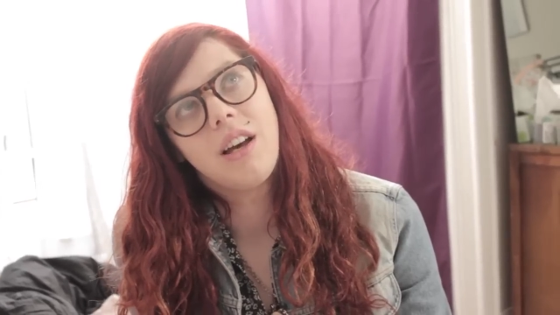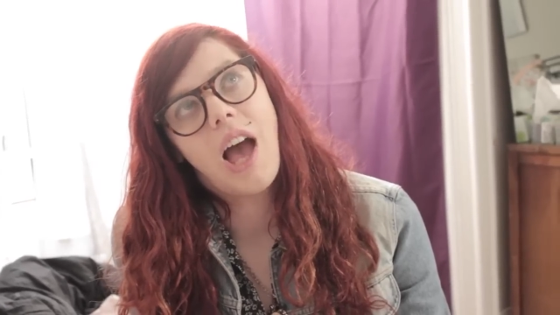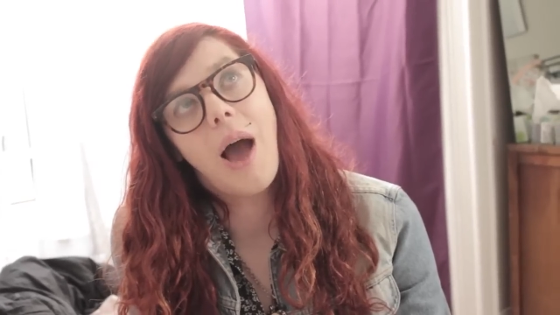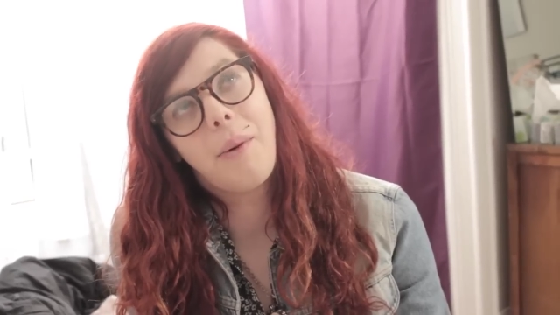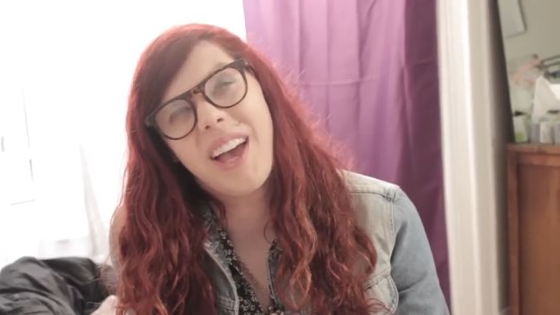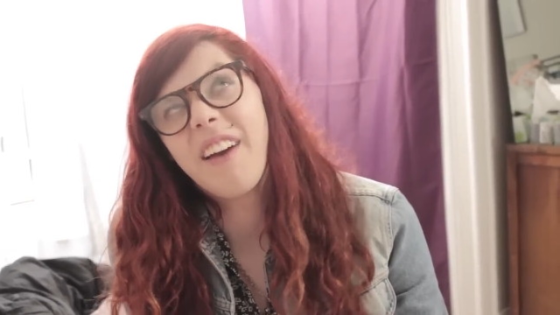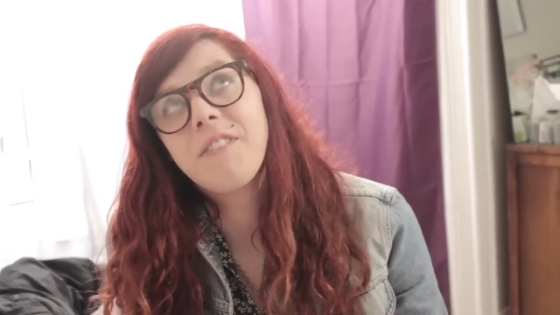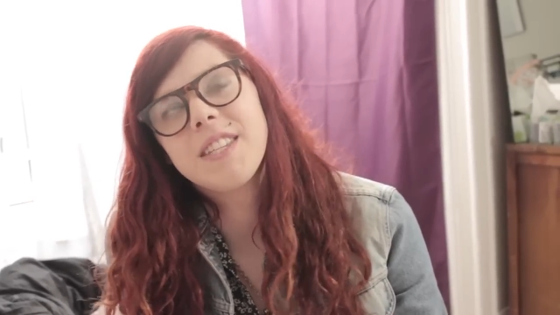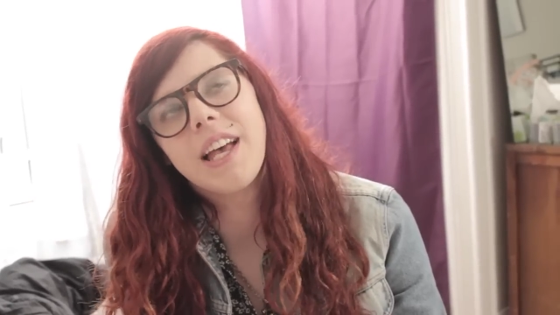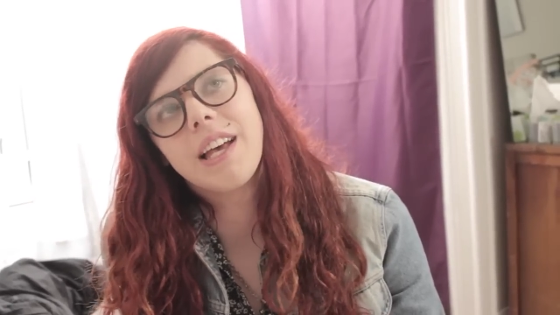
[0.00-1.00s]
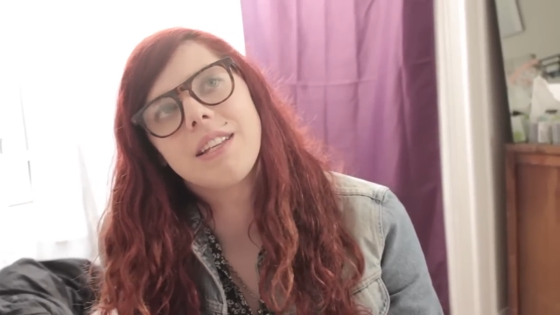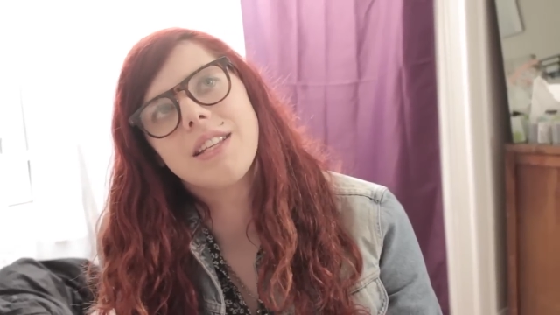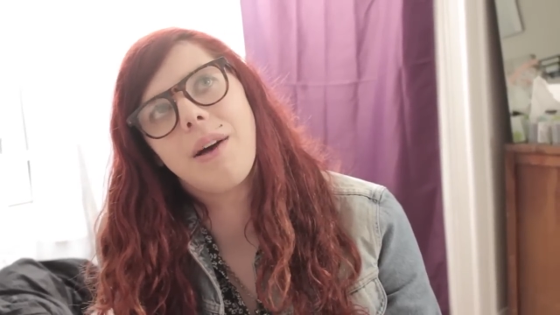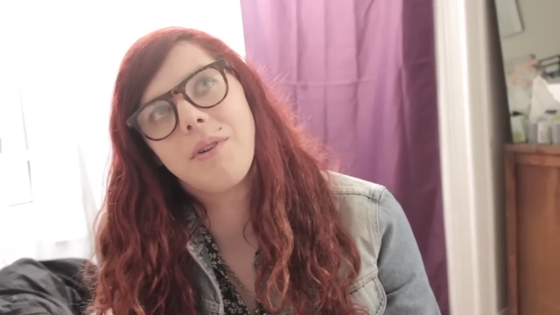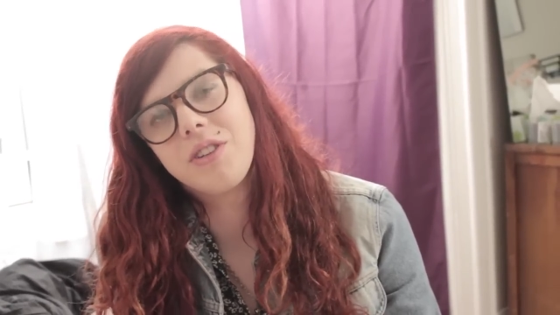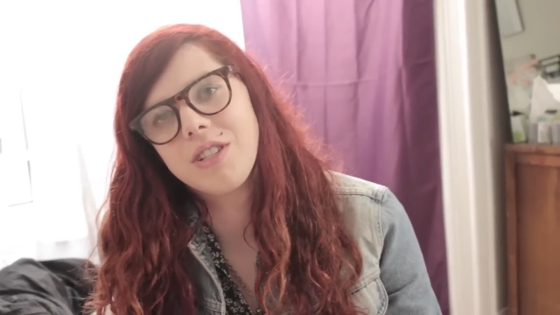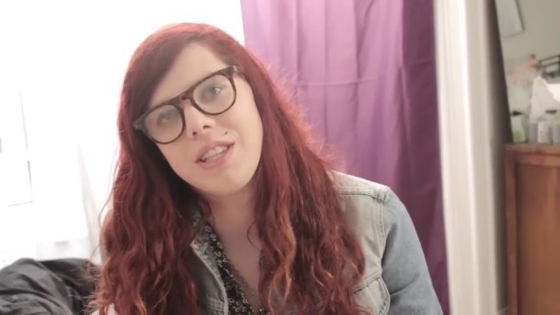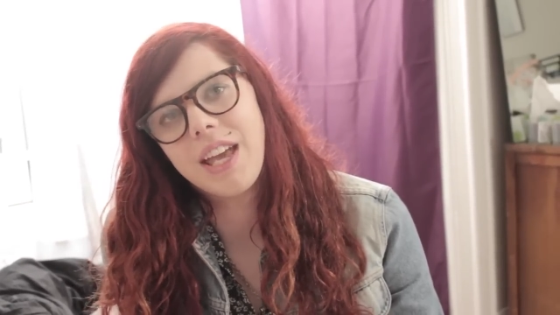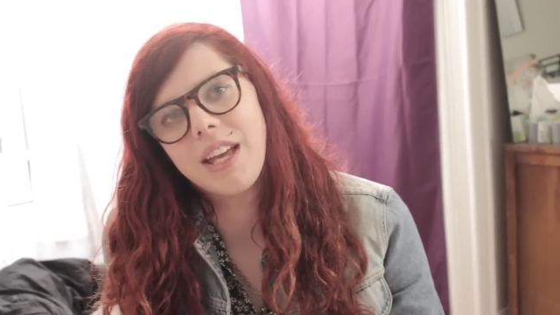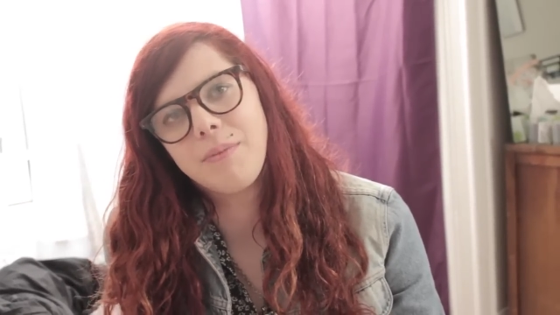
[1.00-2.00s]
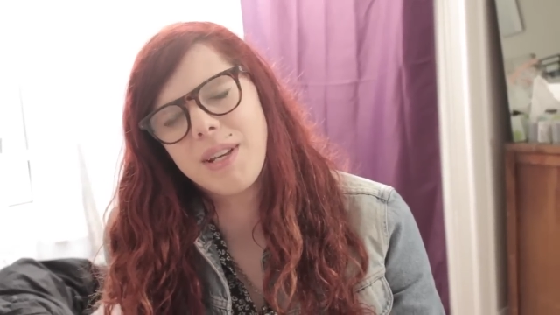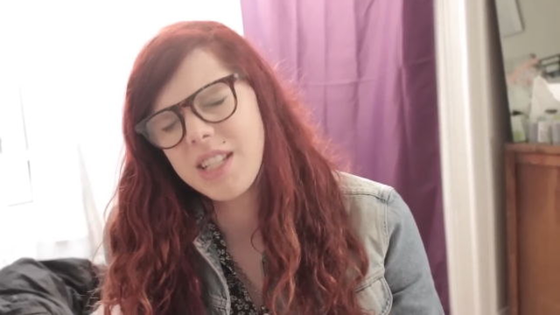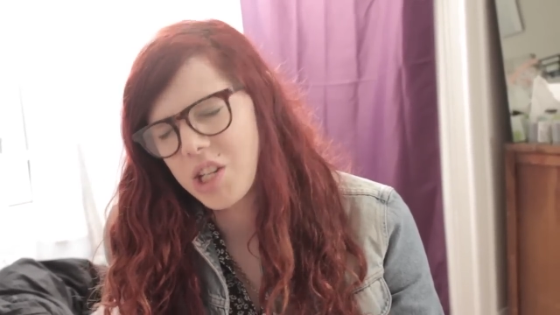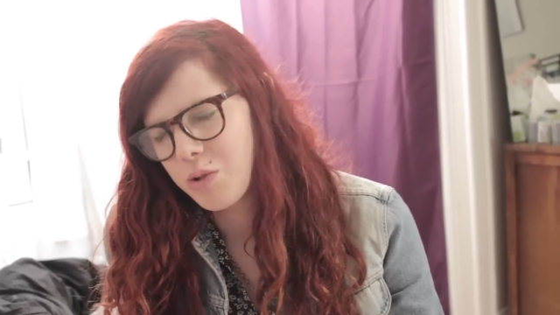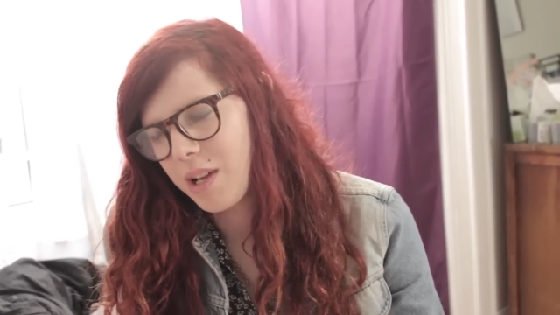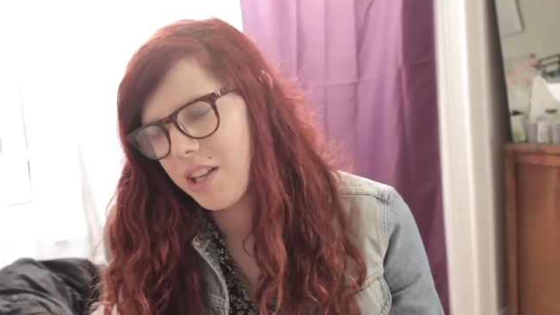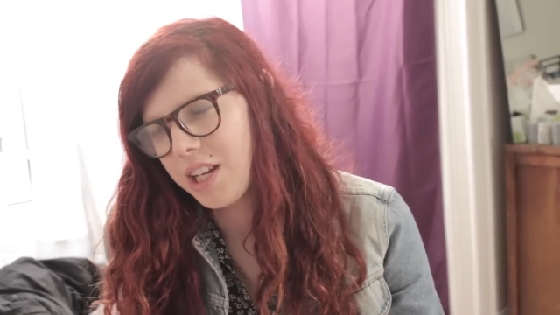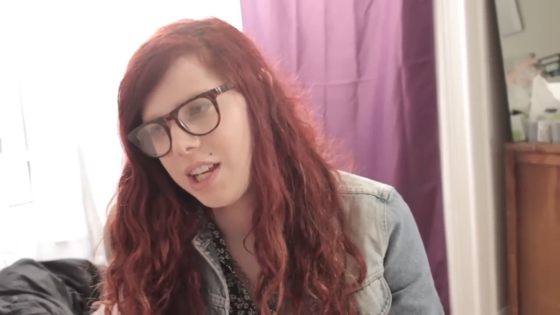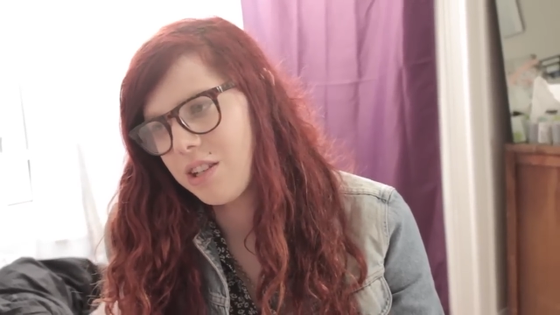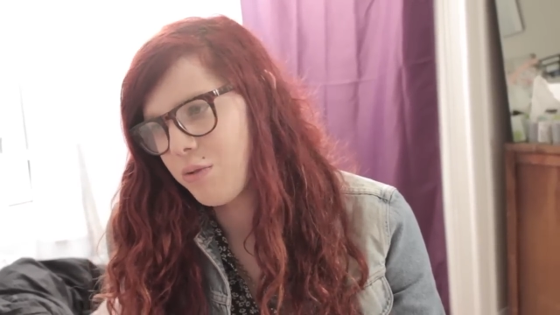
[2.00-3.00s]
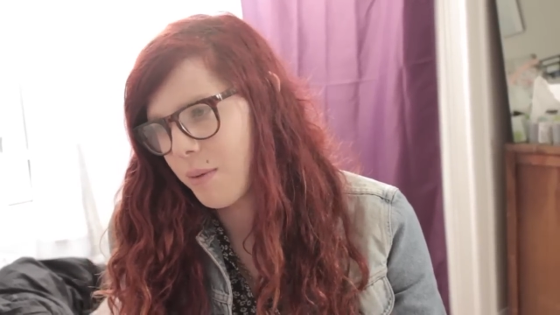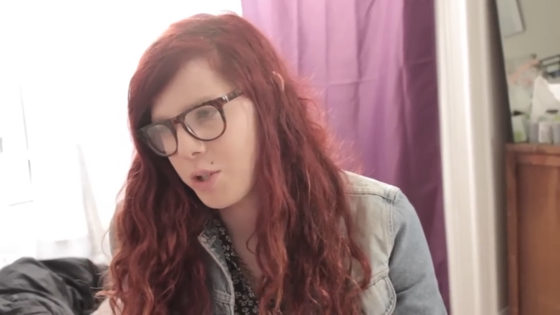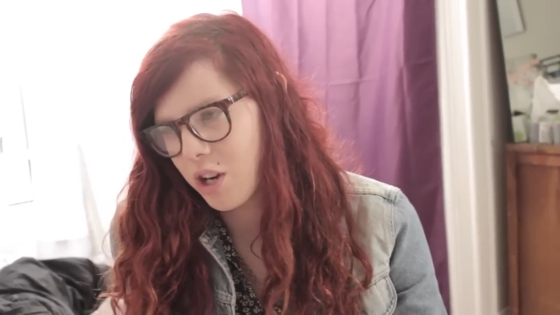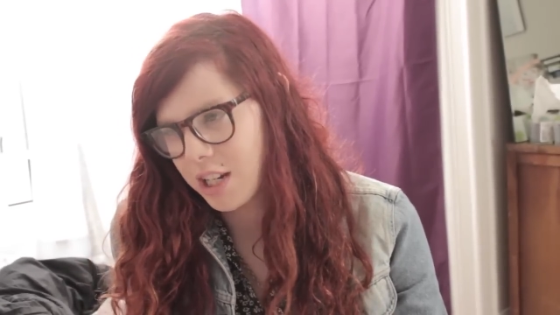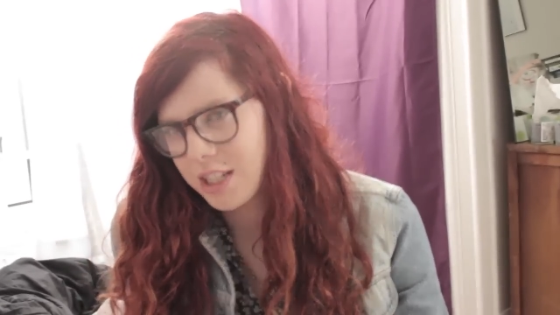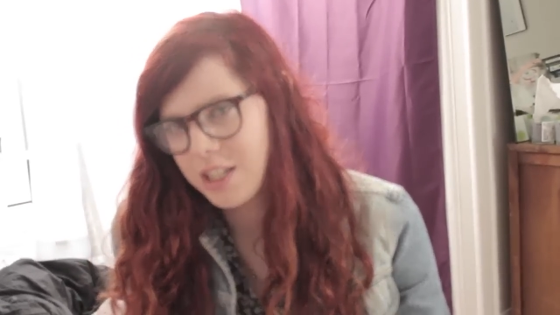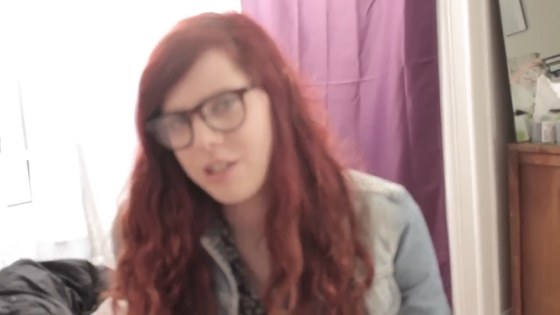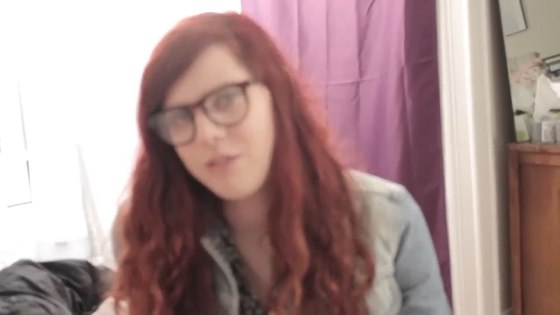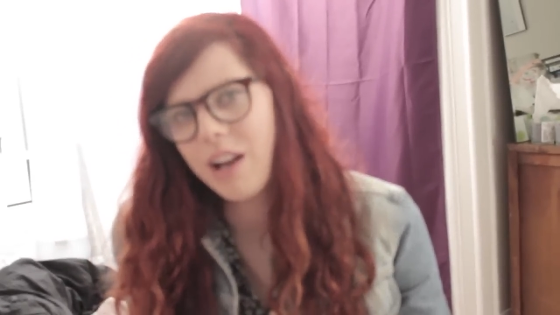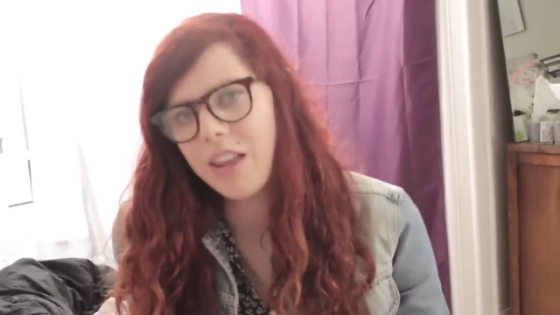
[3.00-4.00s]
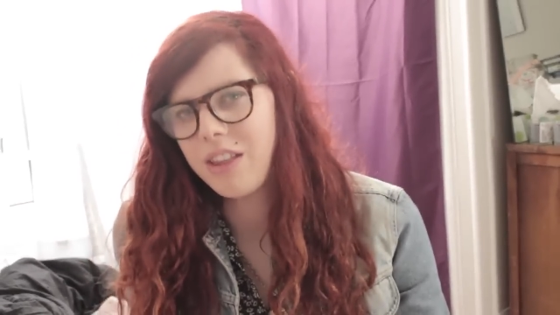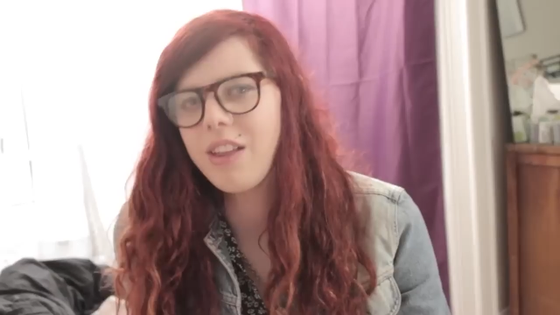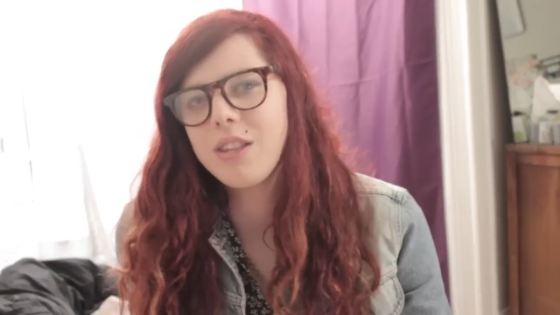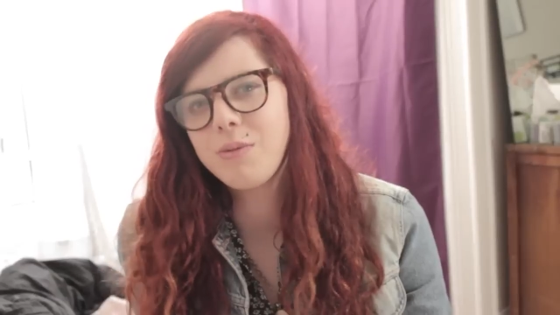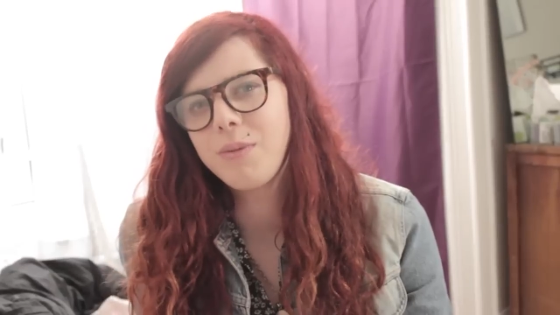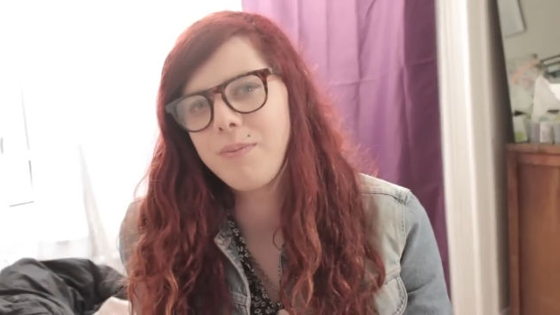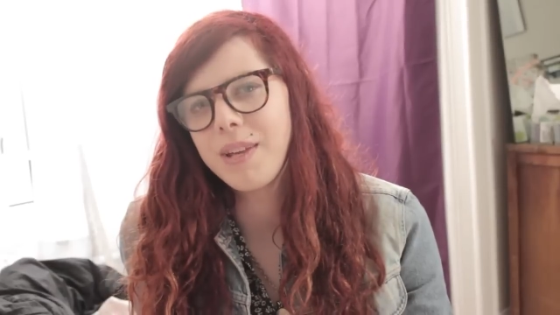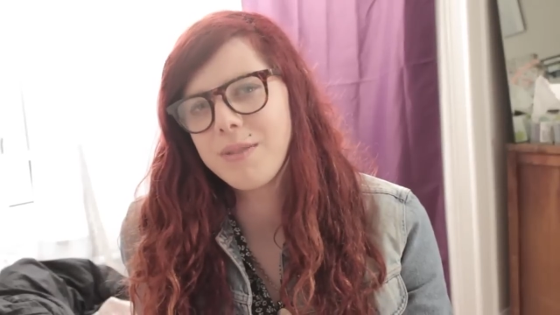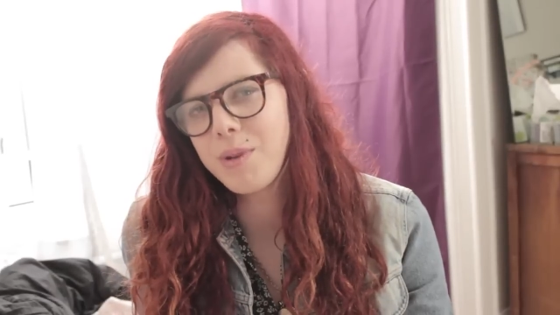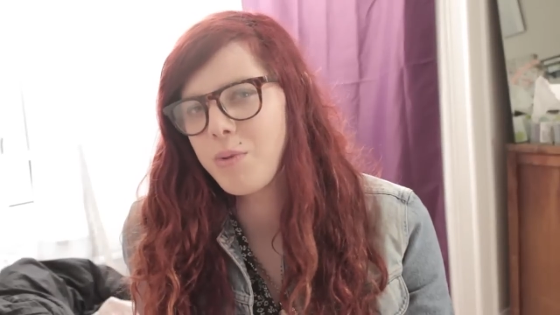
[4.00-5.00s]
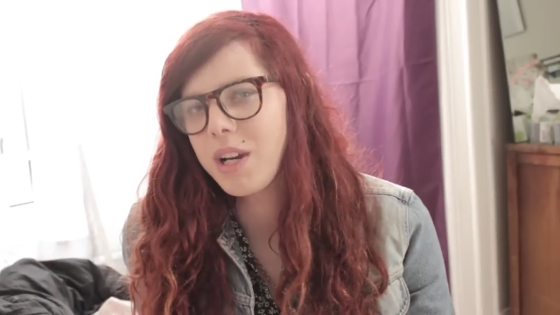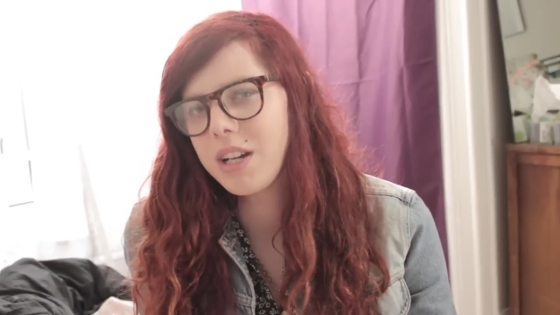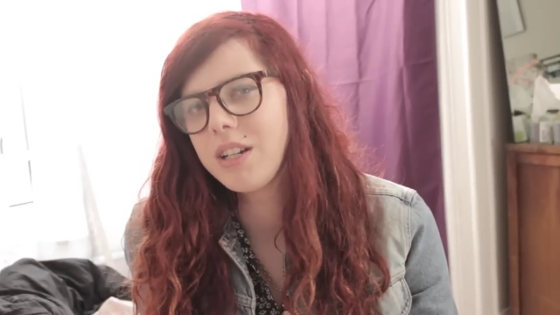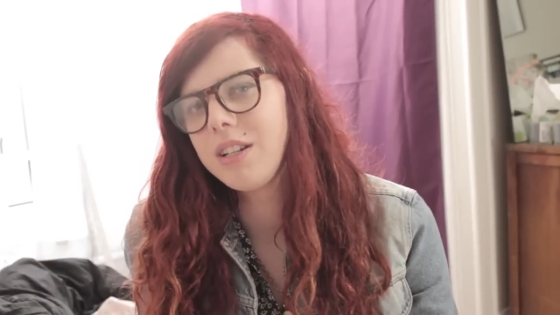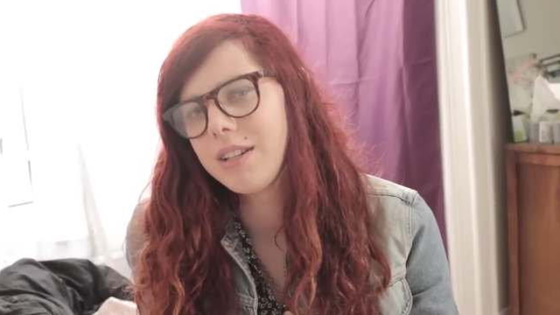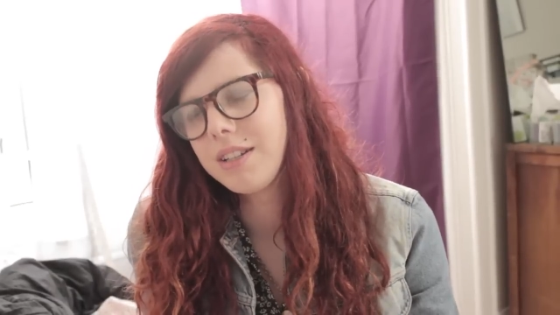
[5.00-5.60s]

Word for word: how I have sex, how I understand my sexuality, and who I'm attracted to. I think that's what makes me queer.